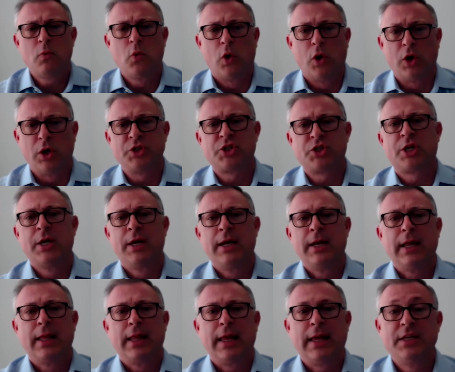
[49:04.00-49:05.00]
was
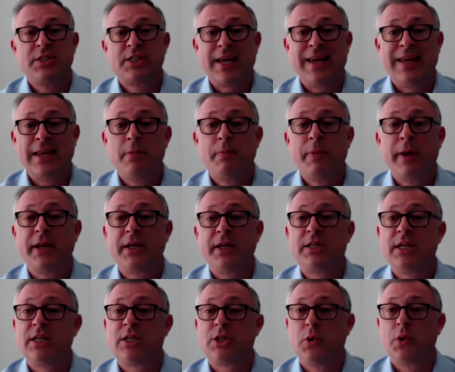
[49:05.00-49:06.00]
his
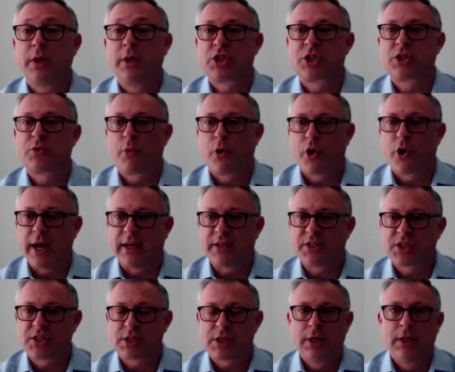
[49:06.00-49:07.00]
inability to
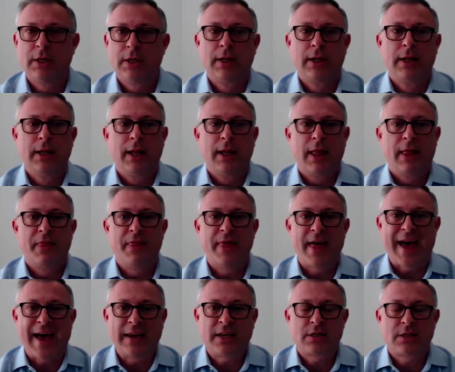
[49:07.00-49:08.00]
express
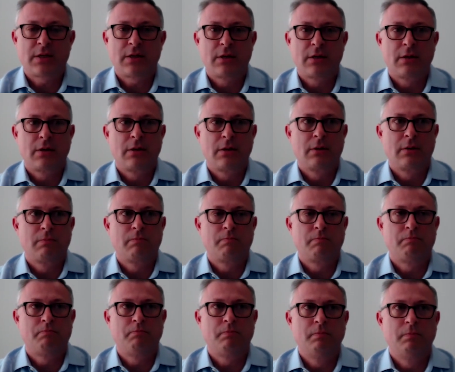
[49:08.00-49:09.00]
that
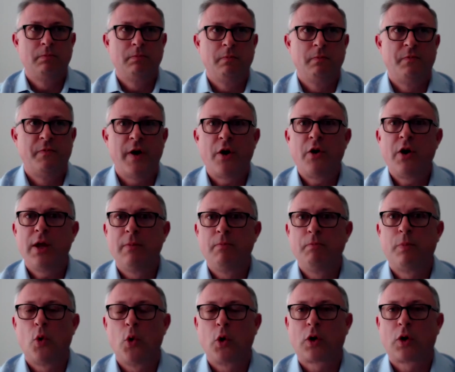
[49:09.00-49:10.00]
very
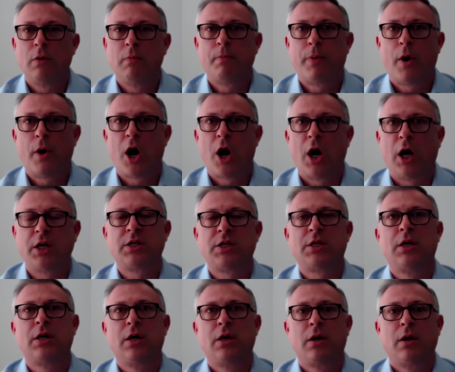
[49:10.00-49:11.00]
important part
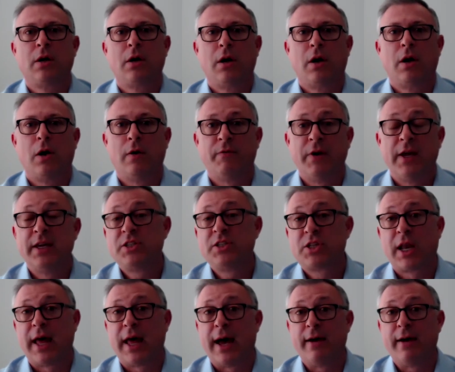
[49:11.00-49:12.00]
of his
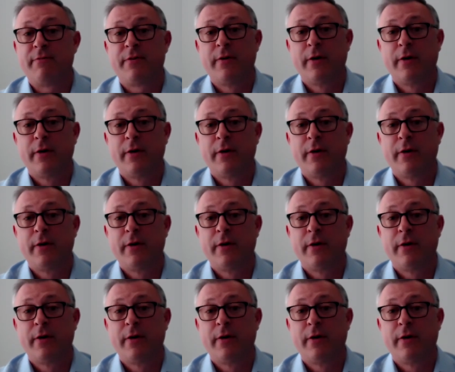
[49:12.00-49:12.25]
life.